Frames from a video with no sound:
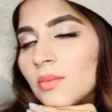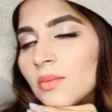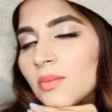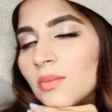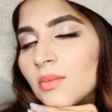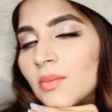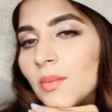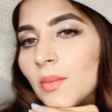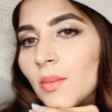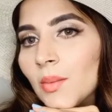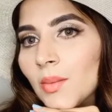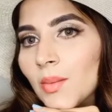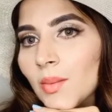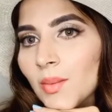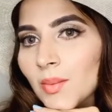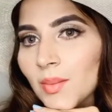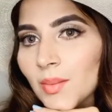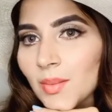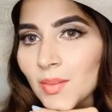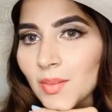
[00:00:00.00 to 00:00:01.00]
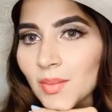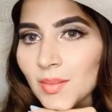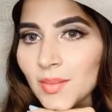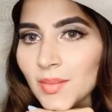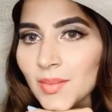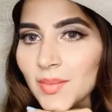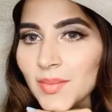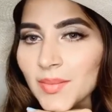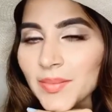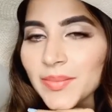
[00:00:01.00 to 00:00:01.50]
heaven's out of
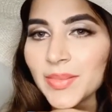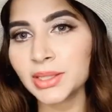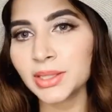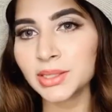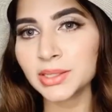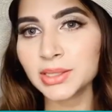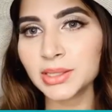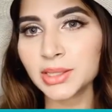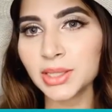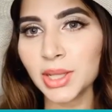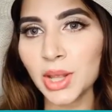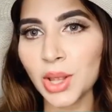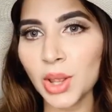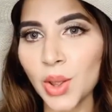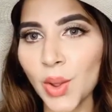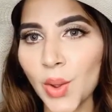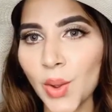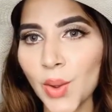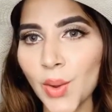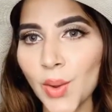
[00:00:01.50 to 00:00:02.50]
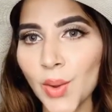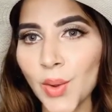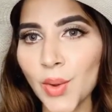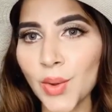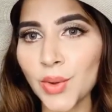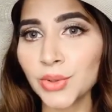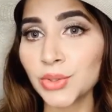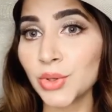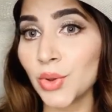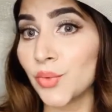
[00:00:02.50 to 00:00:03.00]
sight,
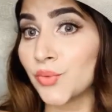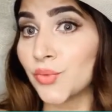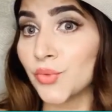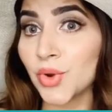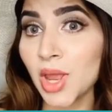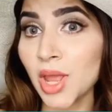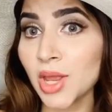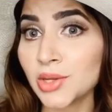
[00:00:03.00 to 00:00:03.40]
she